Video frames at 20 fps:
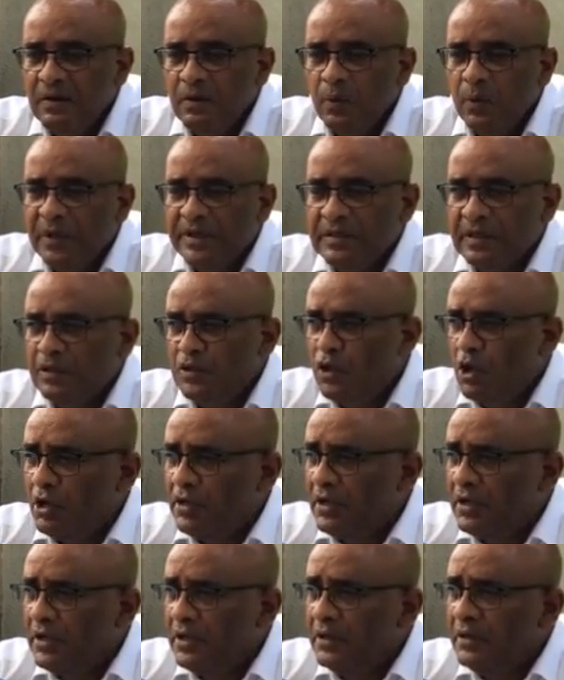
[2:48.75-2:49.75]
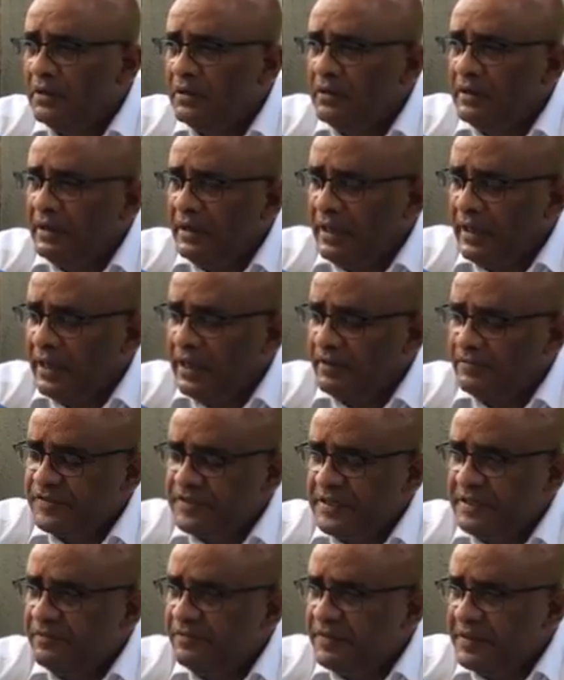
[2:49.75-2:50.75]
with another
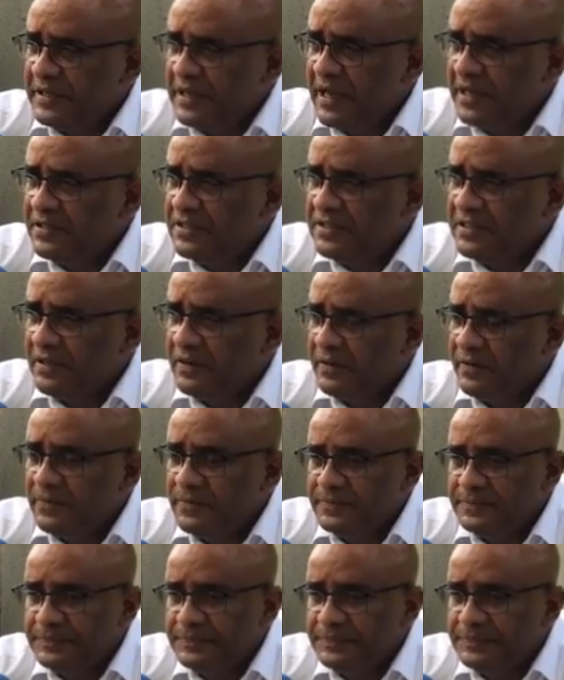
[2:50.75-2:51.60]
AFC financier.